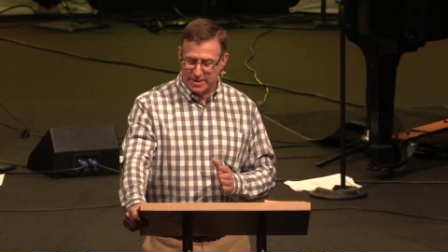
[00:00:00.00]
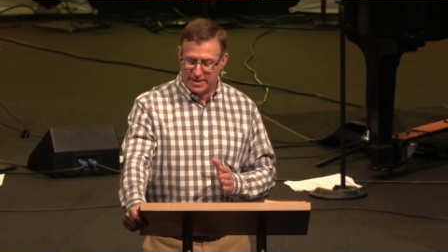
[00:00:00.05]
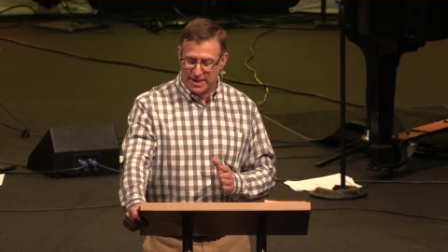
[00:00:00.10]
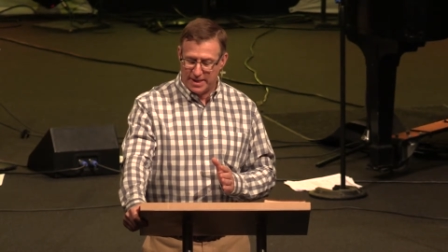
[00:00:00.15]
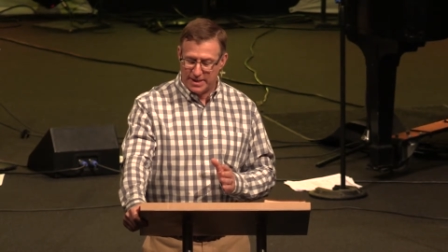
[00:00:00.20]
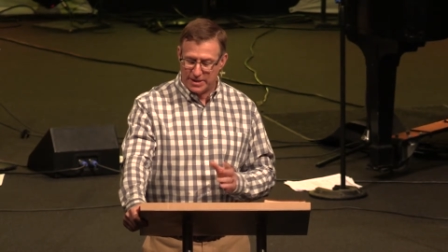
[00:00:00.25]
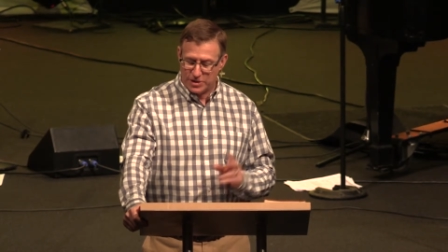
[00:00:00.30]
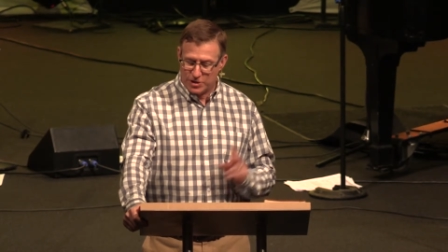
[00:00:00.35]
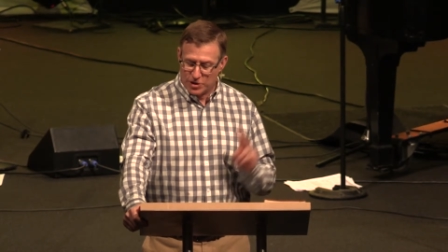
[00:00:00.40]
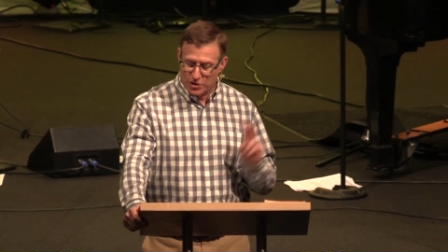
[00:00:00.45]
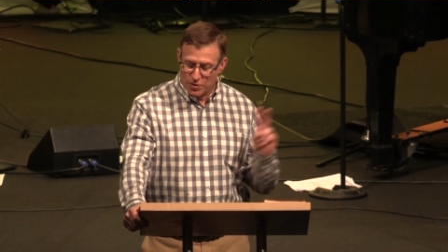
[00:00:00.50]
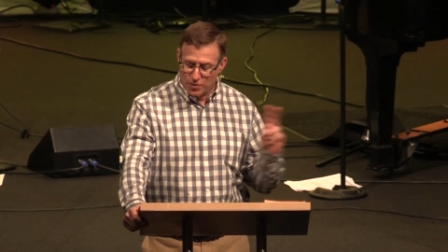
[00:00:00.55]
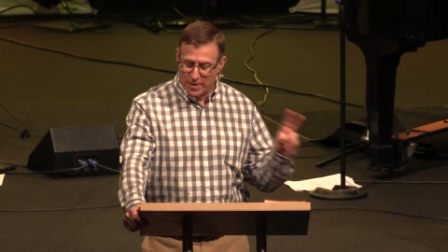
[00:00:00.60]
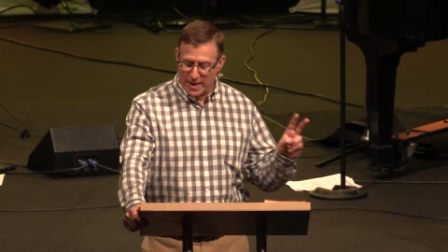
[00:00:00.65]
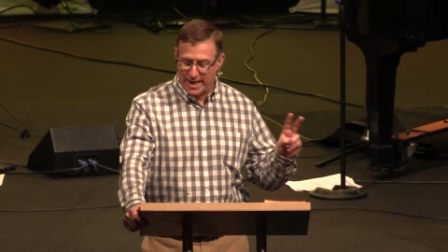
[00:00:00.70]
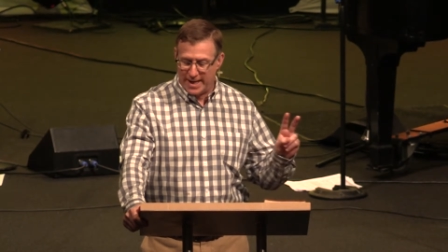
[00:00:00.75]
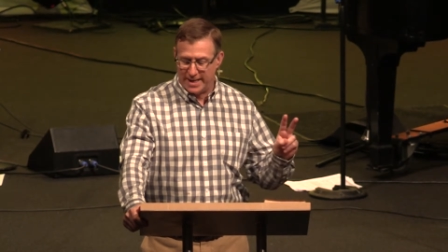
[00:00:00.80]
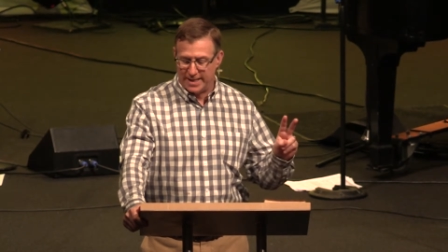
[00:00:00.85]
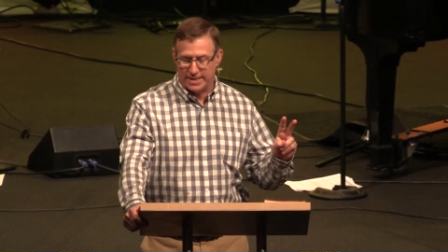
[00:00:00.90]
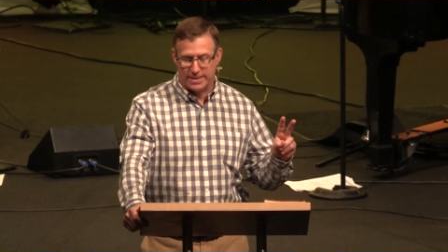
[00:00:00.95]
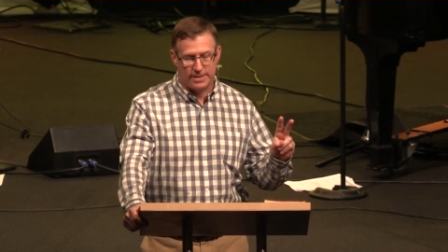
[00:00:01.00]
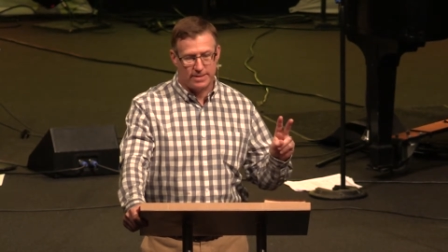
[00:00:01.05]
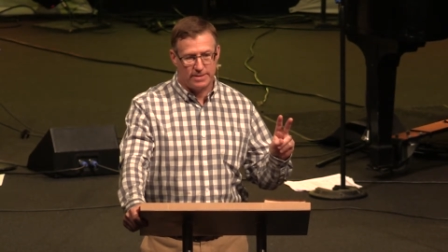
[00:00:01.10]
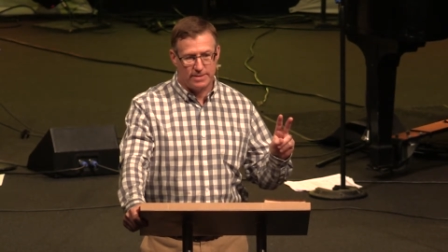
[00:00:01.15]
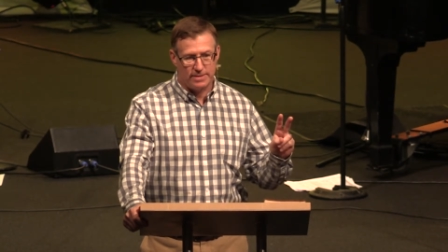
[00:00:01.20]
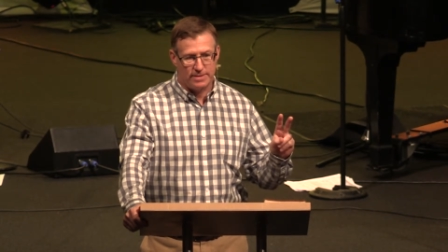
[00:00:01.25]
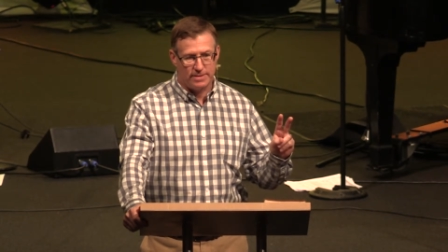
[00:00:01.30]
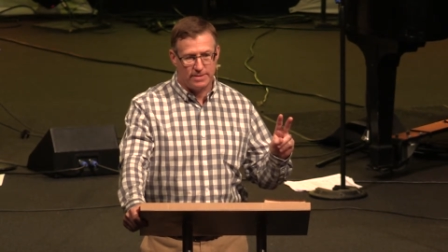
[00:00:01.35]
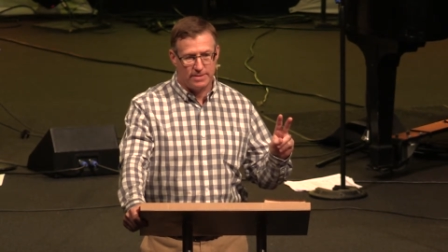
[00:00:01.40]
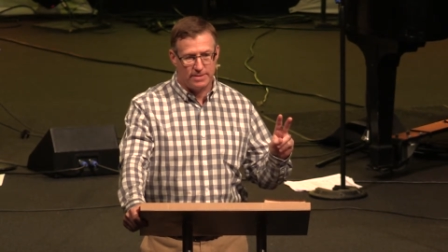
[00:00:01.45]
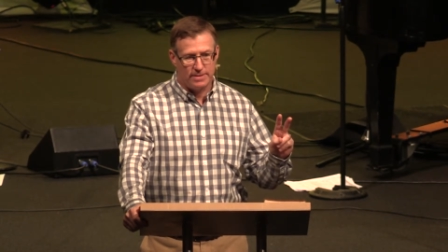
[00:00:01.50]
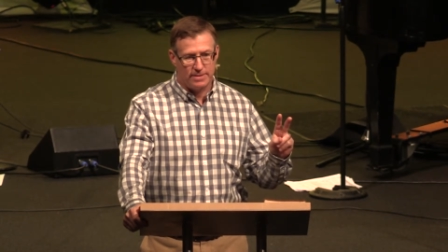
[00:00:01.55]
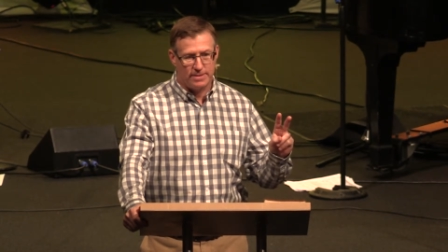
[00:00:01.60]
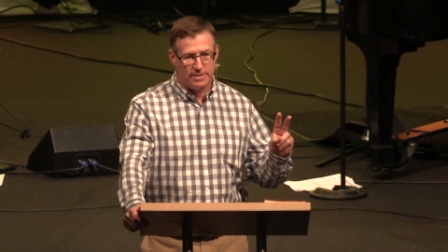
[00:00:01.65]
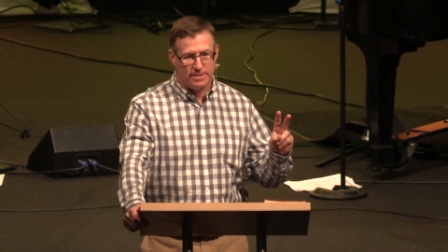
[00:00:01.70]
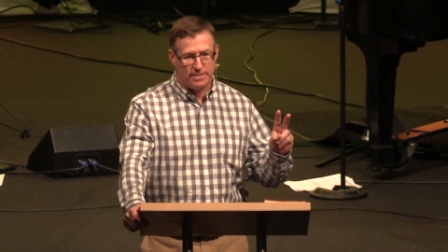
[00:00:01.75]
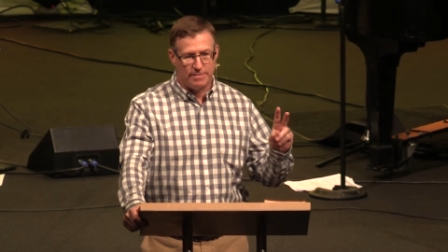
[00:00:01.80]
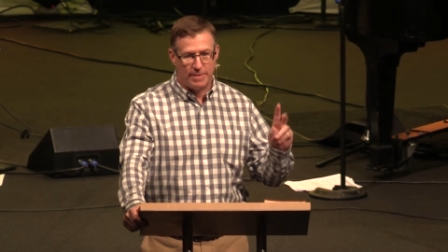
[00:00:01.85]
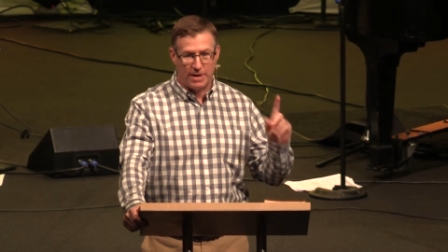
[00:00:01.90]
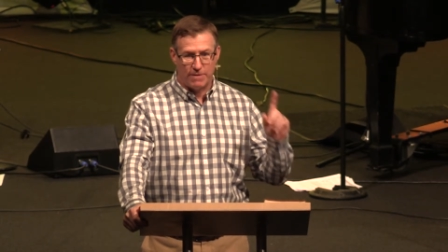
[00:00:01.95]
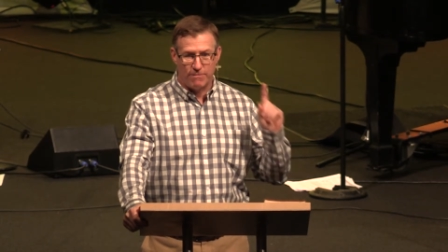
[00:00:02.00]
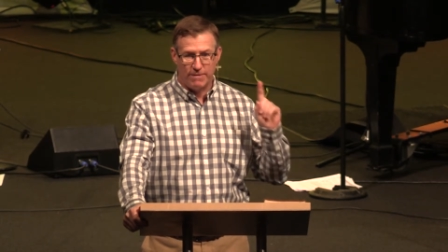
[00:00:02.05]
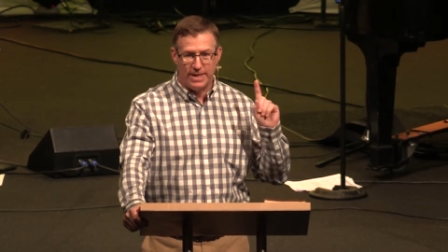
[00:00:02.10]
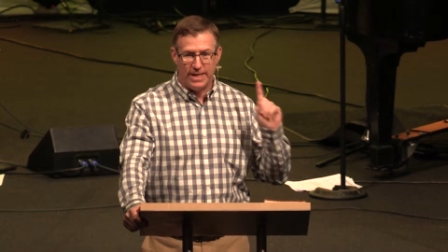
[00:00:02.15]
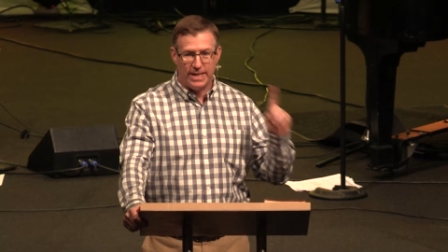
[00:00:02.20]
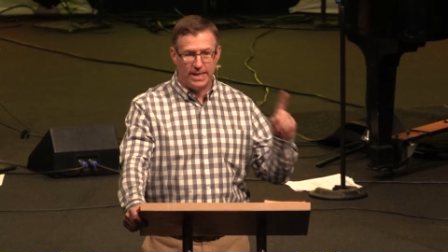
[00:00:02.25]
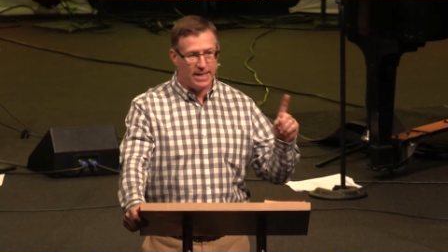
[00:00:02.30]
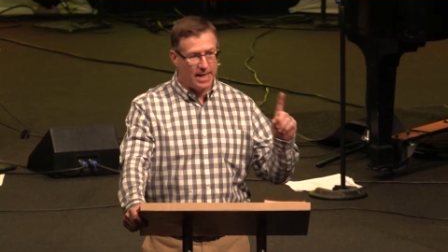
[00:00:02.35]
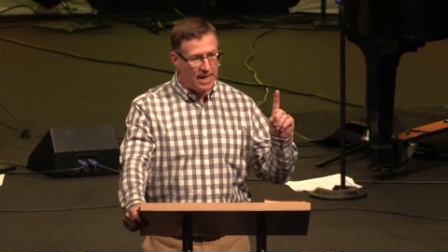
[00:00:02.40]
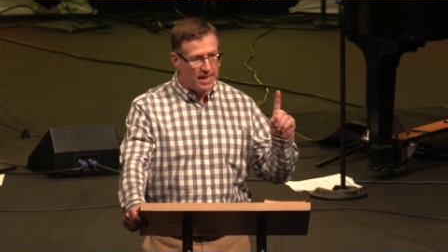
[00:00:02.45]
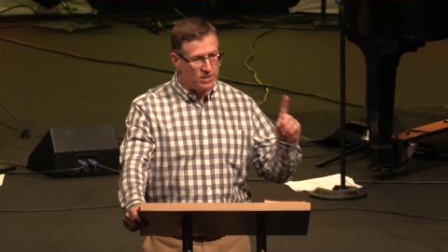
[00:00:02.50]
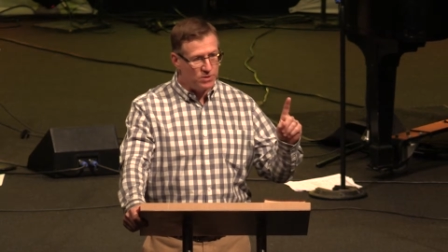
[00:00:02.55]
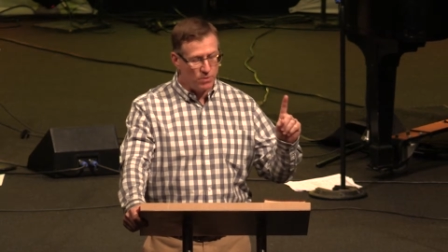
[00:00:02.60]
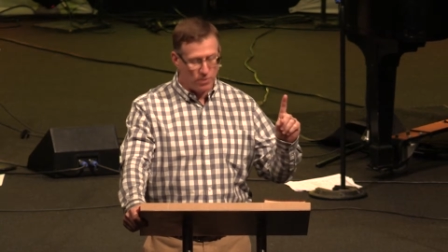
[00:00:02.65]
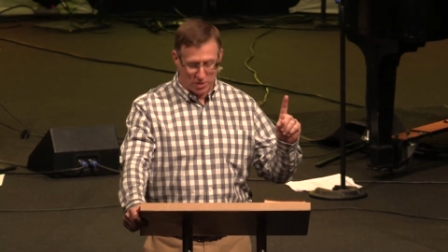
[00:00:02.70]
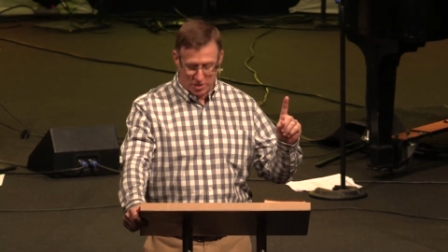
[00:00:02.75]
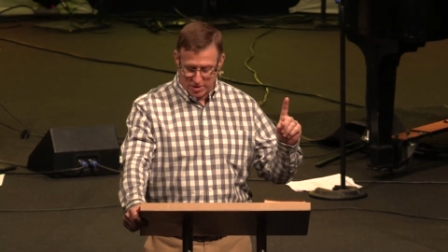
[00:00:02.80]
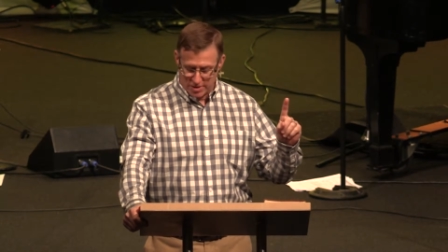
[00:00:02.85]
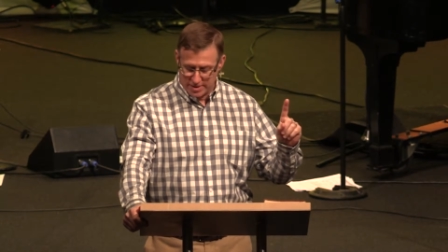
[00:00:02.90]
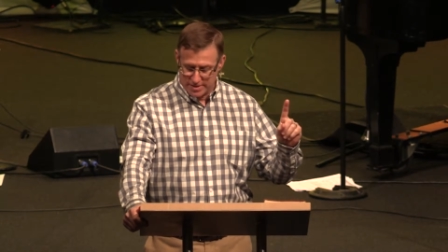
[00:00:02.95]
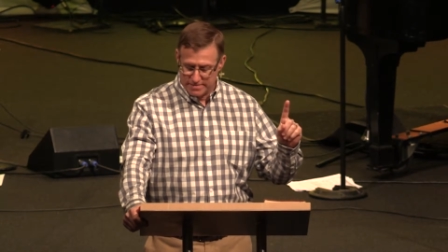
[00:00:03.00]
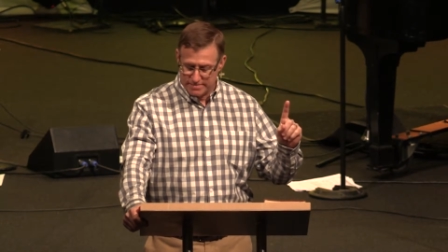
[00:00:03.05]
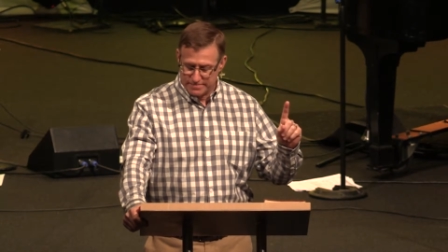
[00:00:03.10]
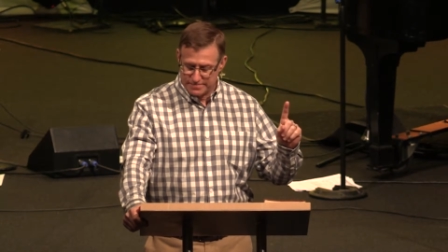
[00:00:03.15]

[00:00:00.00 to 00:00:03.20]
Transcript: in two ways by reading God's Word